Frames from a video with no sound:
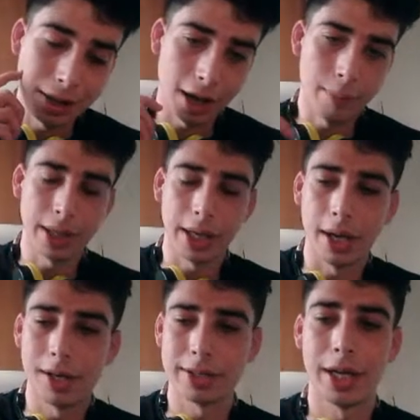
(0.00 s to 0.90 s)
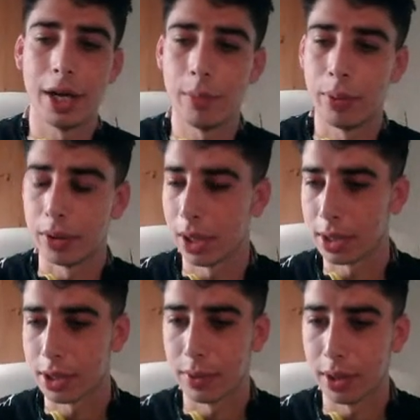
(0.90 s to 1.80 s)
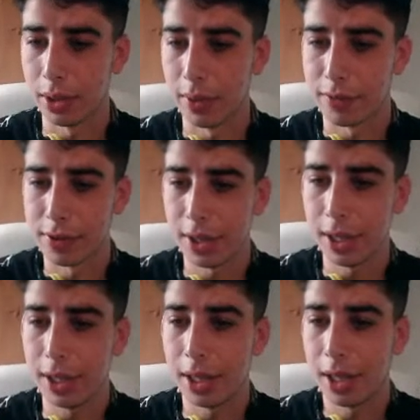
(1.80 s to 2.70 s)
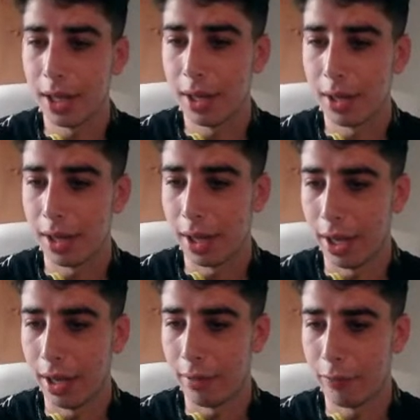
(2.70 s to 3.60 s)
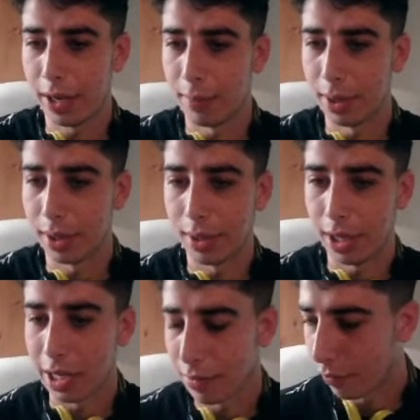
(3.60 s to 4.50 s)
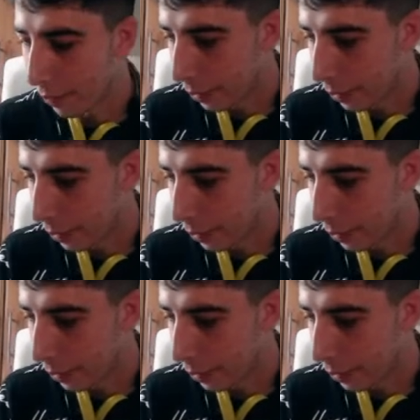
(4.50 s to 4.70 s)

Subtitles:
Yeah, Mickey Gall is the guy who Punk lost to in the UFC. Family, yes. Family.